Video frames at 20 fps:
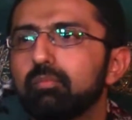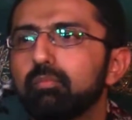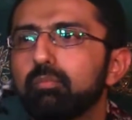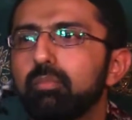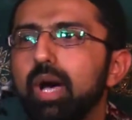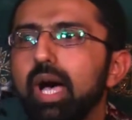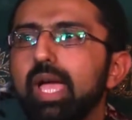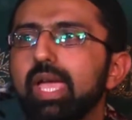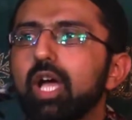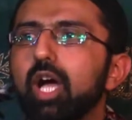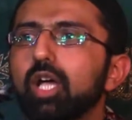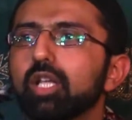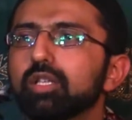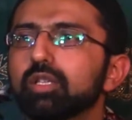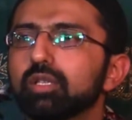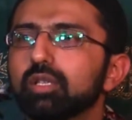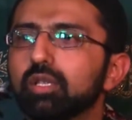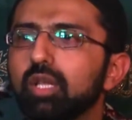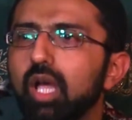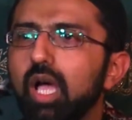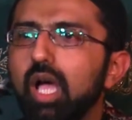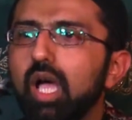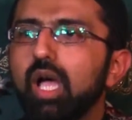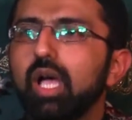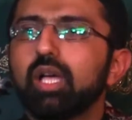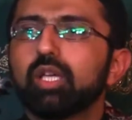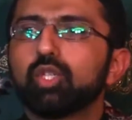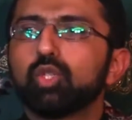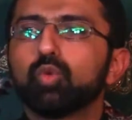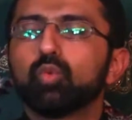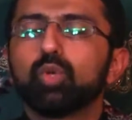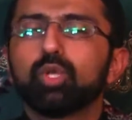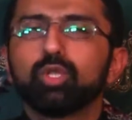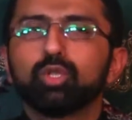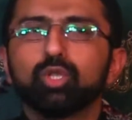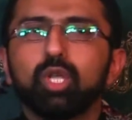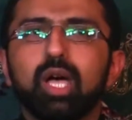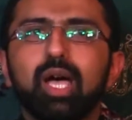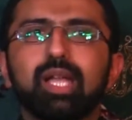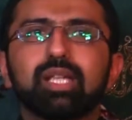By Allah, you
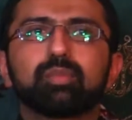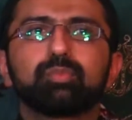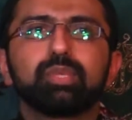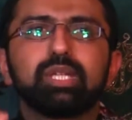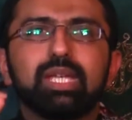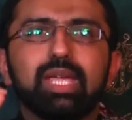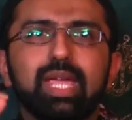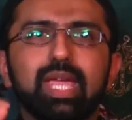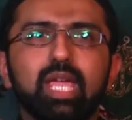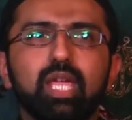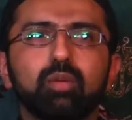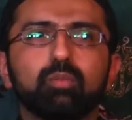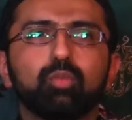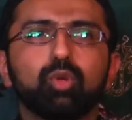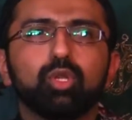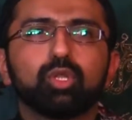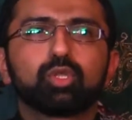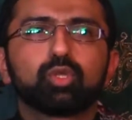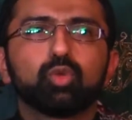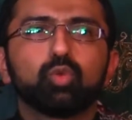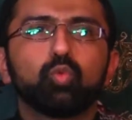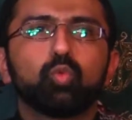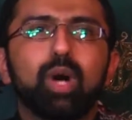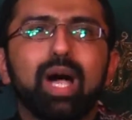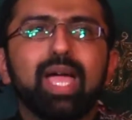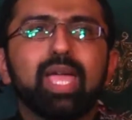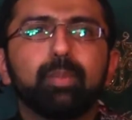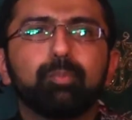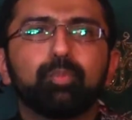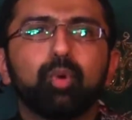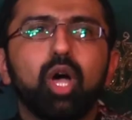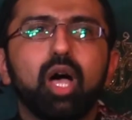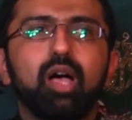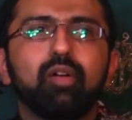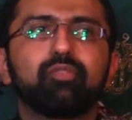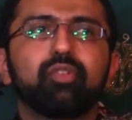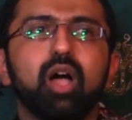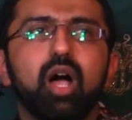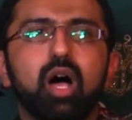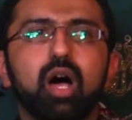will not be able to wipe
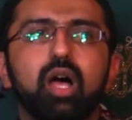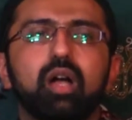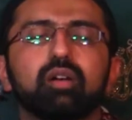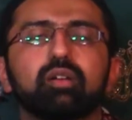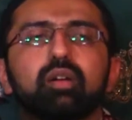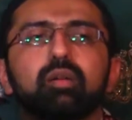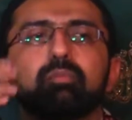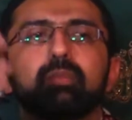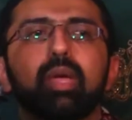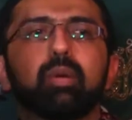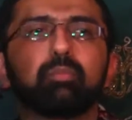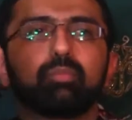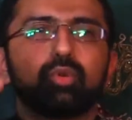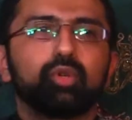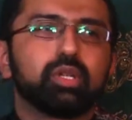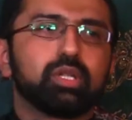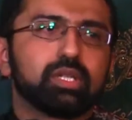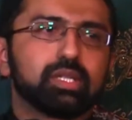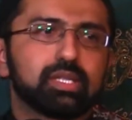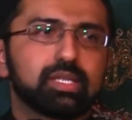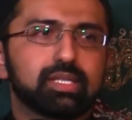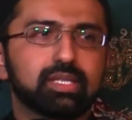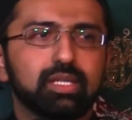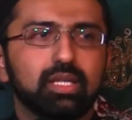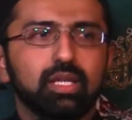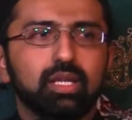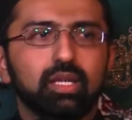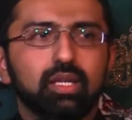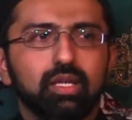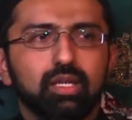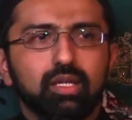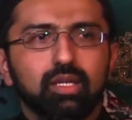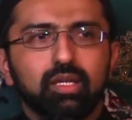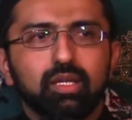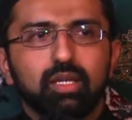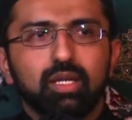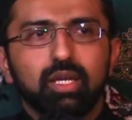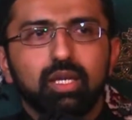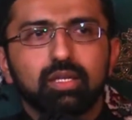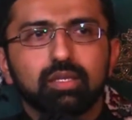off our remembrance.
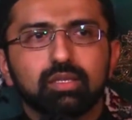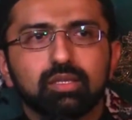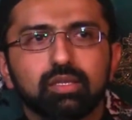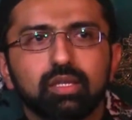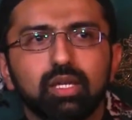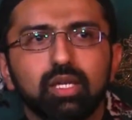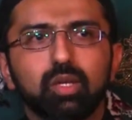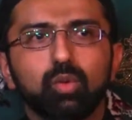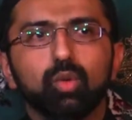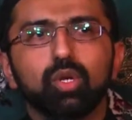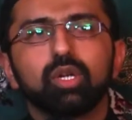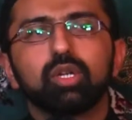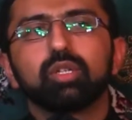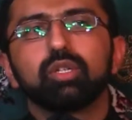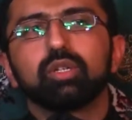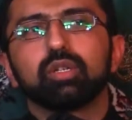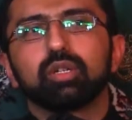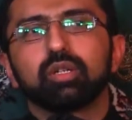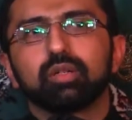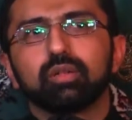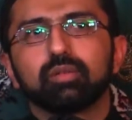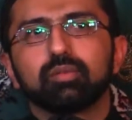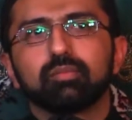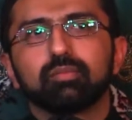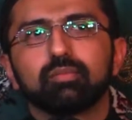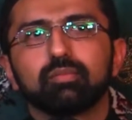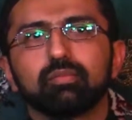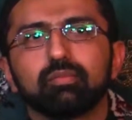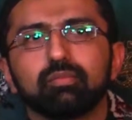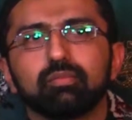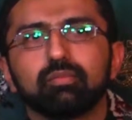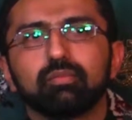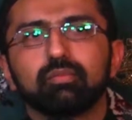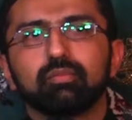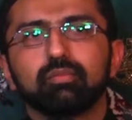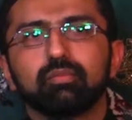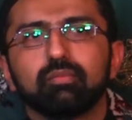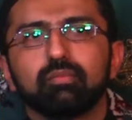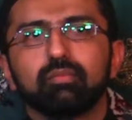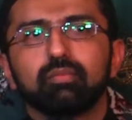And today we're here
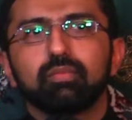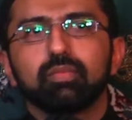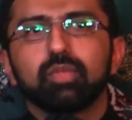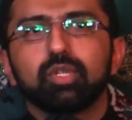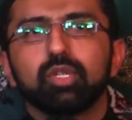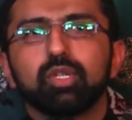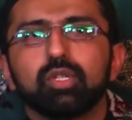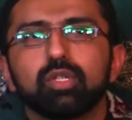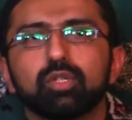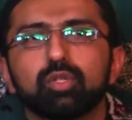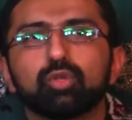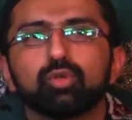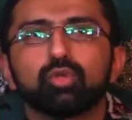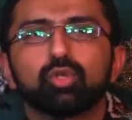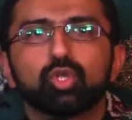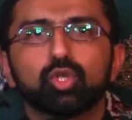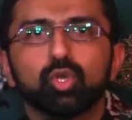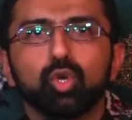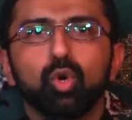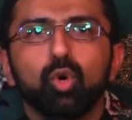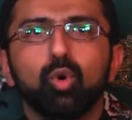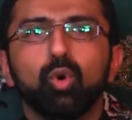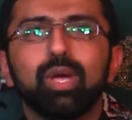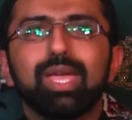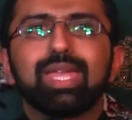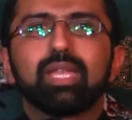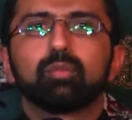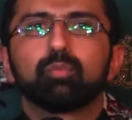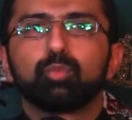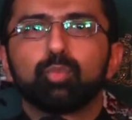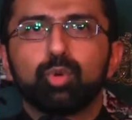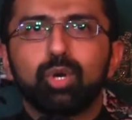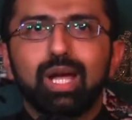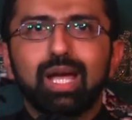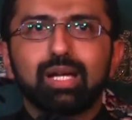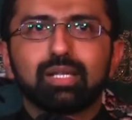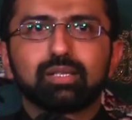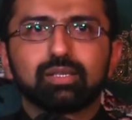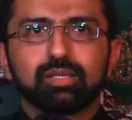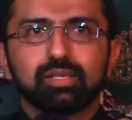to show in
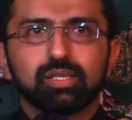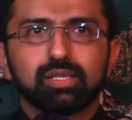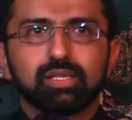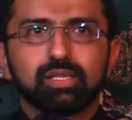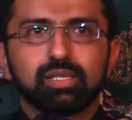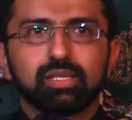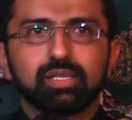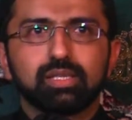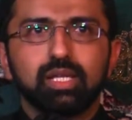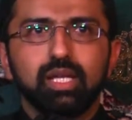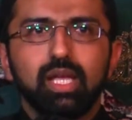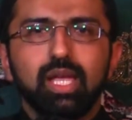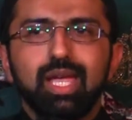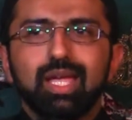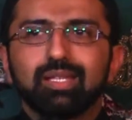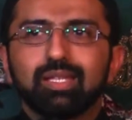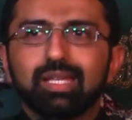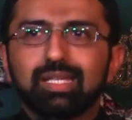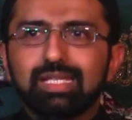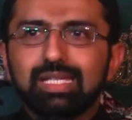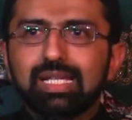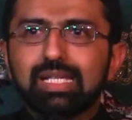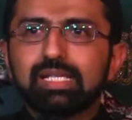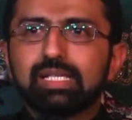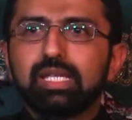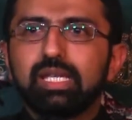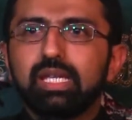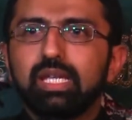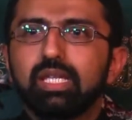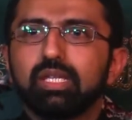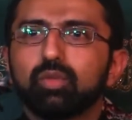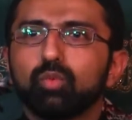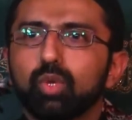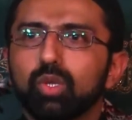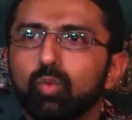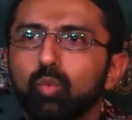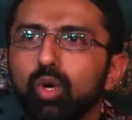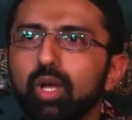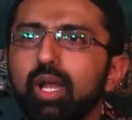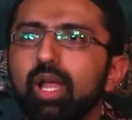practice that Yazid,
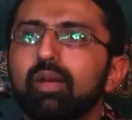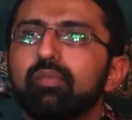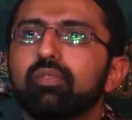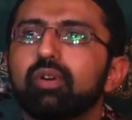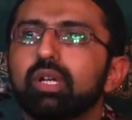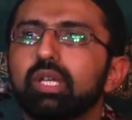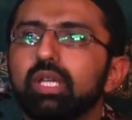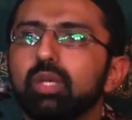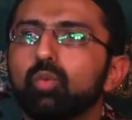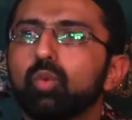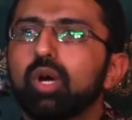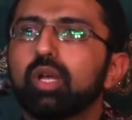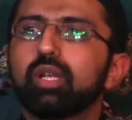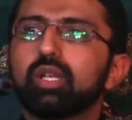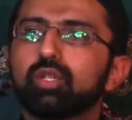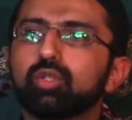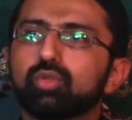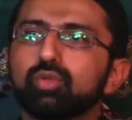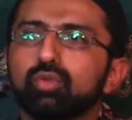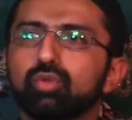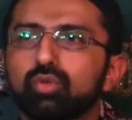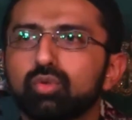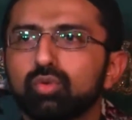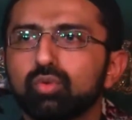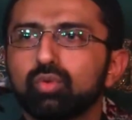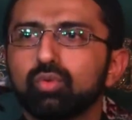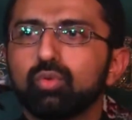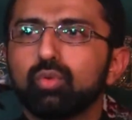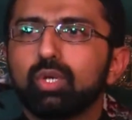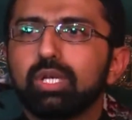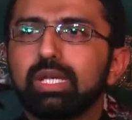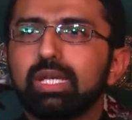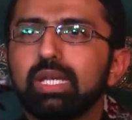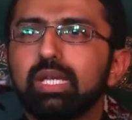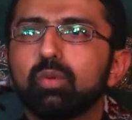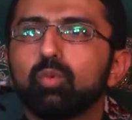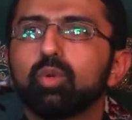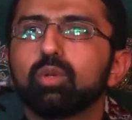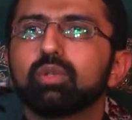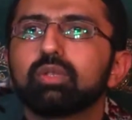with whatever he wanted to do,
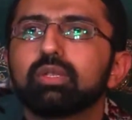he will